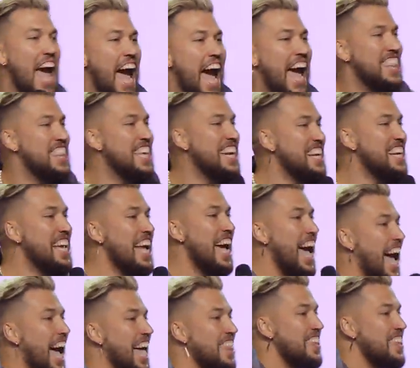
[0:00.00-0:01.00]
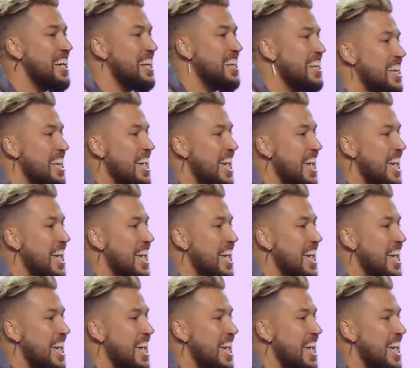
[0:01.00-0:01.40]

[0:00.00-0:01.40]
and then, and then